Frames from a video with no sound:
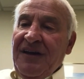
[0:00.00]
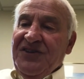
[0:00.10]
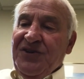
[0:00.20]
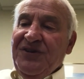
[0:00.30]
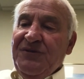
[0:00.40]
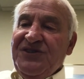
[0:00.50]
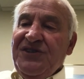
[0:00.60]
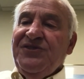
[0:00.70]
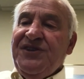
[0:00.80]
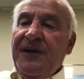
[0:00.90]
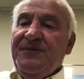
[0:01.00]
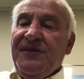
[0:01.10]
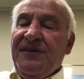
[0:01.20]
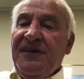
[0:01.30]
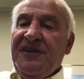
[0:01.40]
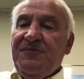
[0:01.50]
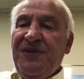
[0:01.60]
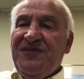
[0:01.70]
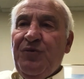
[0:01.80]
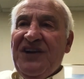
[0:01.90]
So there was those types of things,
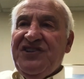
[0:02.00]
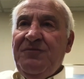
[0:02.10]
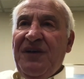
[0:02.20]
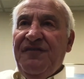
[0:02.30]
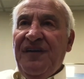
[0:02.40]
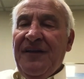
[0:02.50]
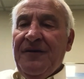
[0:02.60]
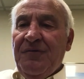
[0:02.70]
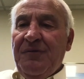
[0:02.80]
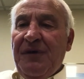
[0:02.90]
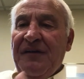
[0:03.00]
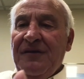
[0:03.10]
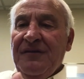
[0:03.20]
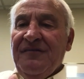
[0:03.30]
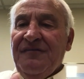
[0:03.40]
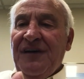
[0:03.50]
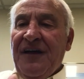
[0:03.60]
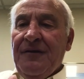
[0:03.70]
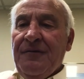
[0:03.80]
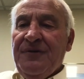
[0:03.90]
plus watching my father. My
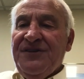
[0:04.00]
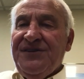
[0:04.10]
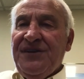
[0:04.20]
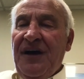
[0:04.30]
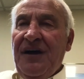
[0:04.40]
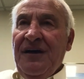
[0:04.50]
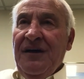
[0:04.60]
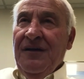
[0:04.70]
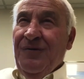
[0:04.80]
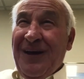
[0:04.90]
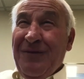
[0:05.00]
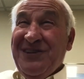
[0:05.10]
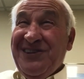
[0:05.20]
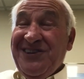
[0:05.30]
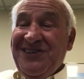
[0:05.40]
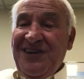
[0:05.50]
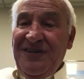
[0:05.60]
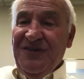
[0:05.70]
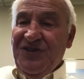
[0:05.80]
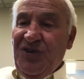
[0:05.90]
father was, when I was
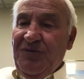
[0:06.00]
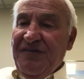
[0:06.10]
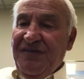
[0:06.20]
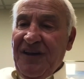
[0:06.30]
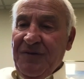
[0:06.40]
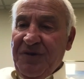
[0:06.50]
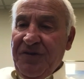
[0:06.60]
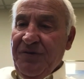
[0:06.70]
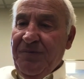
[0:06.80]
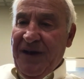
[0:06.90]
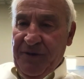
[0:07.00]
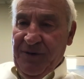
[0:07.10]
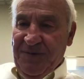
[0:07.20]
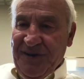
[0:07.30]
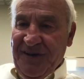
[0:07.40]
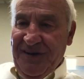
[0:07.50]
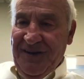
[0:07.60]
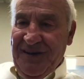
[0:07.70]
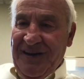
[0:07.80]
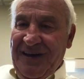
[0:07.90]
16 years old, my father went through bankruptcy.
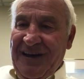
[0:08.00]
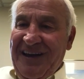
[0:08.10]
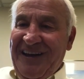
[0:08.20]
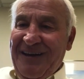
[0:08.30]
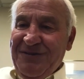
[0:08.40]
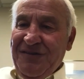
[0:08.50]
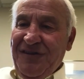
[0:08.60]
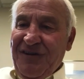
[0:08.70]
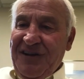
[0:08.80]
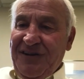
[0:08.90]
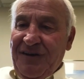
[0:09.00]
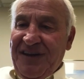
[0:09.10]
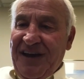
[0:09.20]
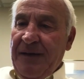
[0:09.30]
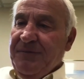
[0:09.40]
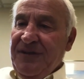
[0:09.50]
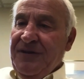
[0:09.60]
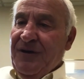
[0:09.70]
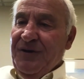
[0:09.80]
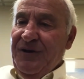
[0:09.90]
And that was a very tough time.
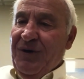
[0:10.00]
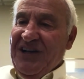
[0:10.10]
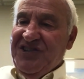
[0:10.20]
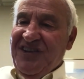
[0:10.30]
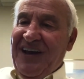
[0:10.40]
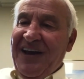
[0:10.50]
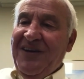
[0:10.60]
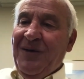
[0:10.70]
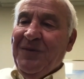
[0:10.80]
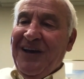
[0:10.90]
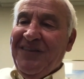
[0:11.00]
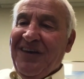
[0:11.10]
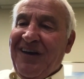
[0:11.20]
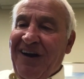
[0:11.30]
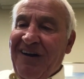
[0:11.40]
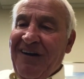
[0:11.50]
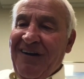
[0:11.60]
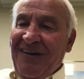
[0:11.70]
You know, you watch the guy come and get the car